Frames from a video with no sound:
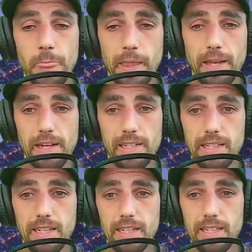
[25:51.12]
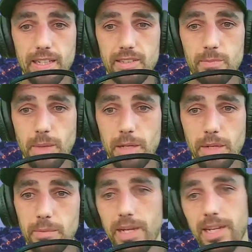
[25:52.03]
and uh, next bang, bang,
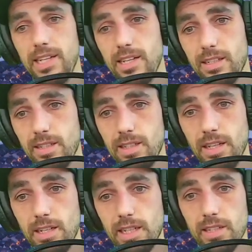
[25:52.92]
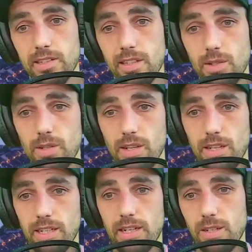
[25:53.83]
bang, in kicks the door. Like,
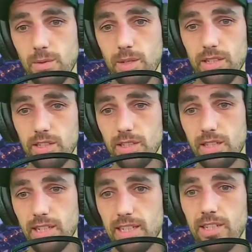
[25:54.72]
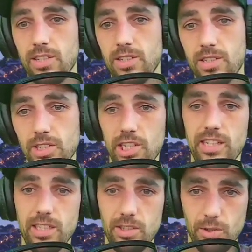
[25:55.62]
oh, where's your uh, your son
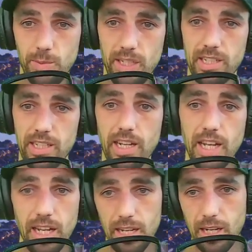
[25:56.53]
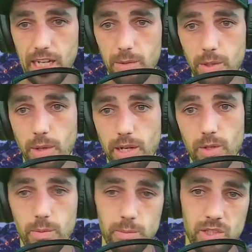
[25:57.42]
Johnny's room there? Uh, we want to go up
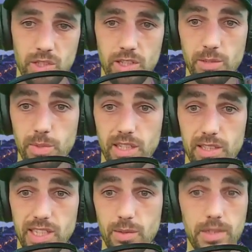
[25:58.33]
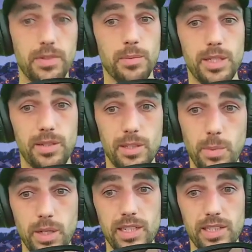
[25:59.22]
and search it because uh, we have him down in the
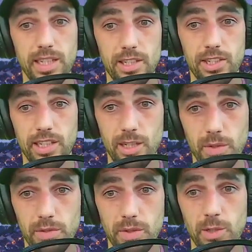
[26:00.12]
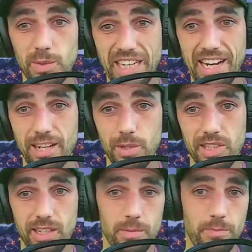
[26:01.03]
police station there and we found him a cannabis on
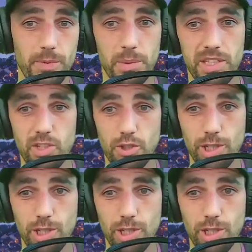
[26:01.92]
him. I mean, he's a drug